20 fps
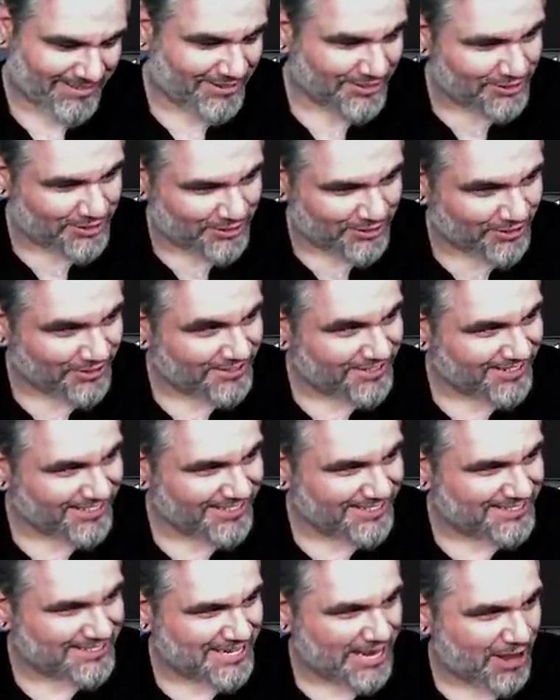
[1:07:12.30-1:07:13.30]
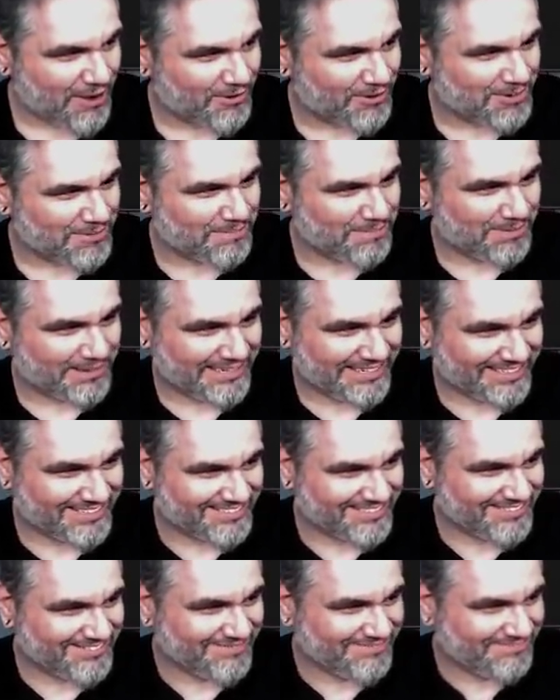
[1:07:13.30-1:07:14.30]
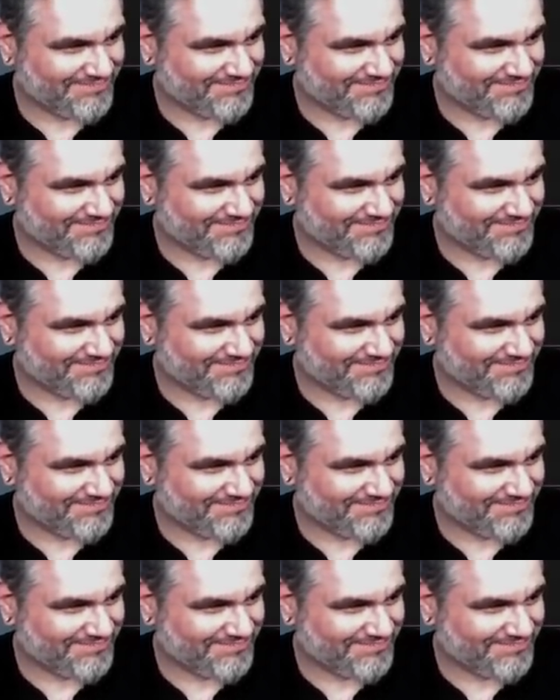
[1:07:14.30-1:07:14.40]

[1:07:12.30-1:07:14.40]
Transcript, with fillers: The circle is now complete.